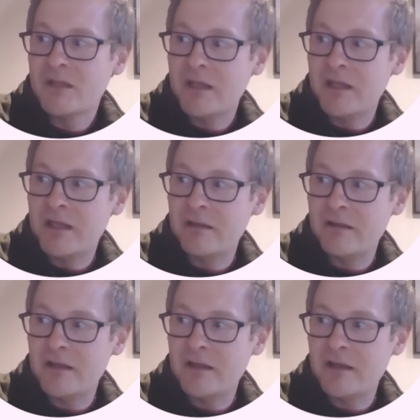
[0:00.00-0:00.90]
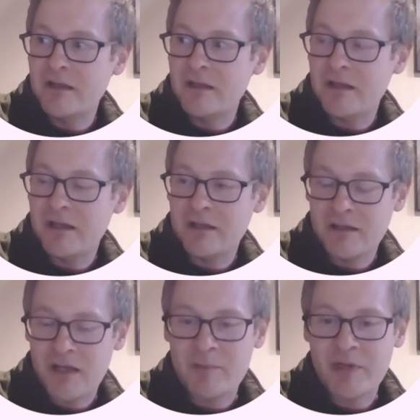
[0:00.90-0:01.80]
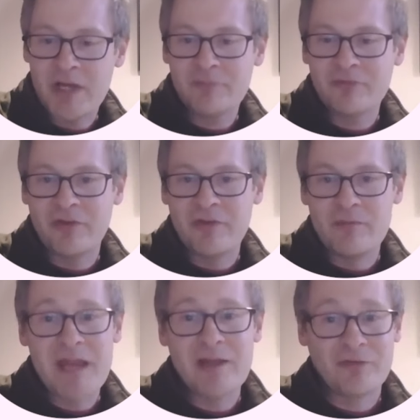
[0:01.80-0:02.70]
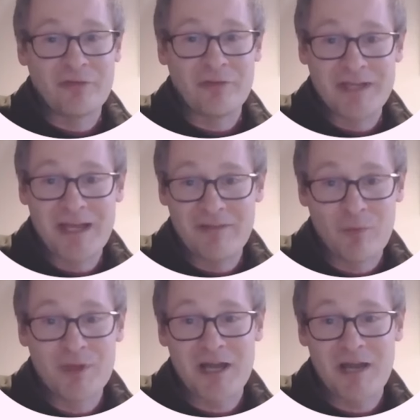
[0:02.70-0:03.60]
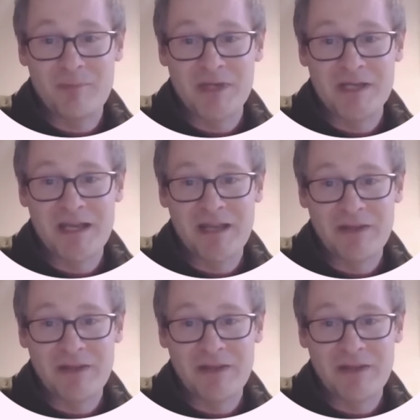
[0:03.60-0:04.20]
In Hymenoptera, the males only have one copy and the